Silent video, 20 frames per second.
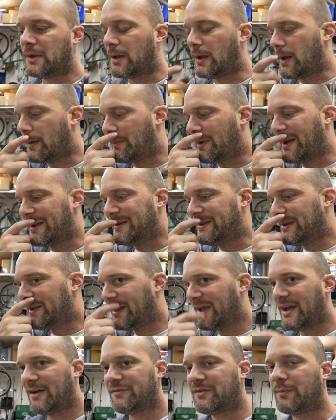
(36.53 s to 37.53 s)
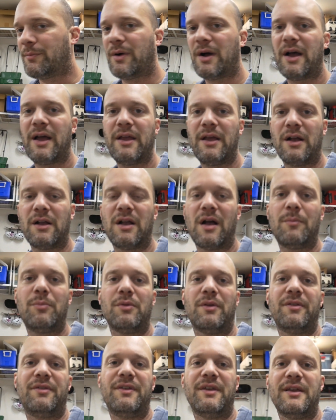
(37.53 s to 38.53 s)
Um, I did have to buy a
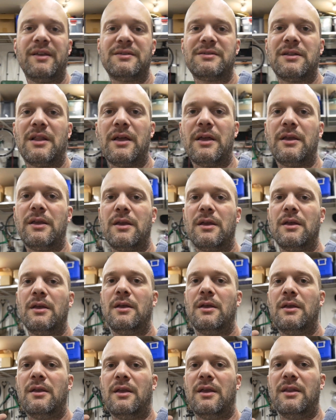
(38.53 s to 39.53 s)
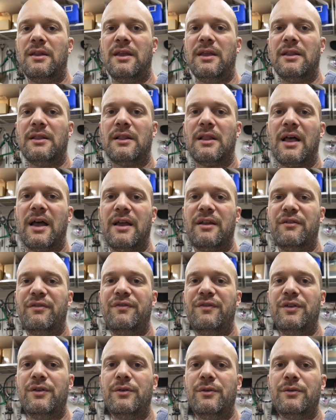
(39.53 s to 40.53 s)
couple of things like an inline
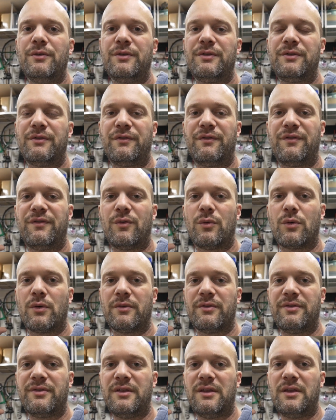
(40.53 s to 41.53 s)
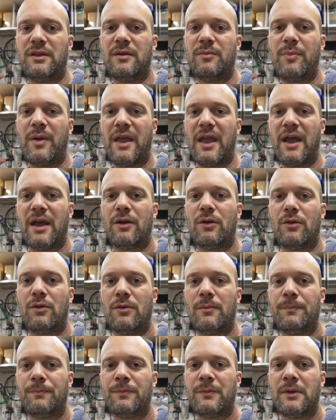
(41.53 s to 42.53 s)
fuse for the
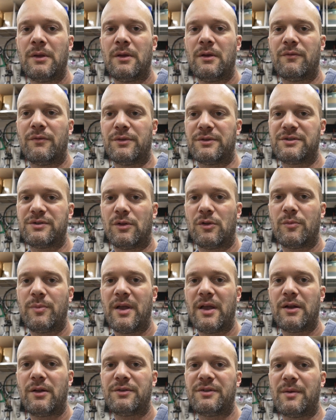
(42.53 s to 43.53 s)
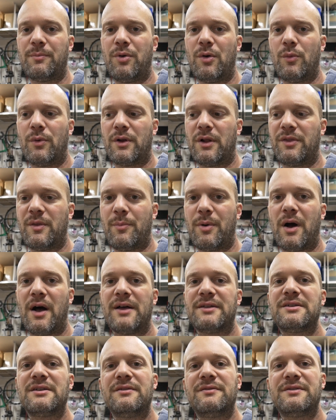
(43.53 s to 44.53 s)
panel, for the solar panels. I put one on the
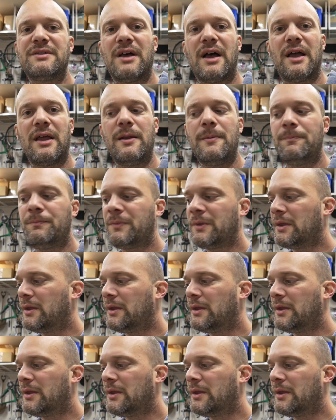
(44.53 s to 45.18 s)
positive side.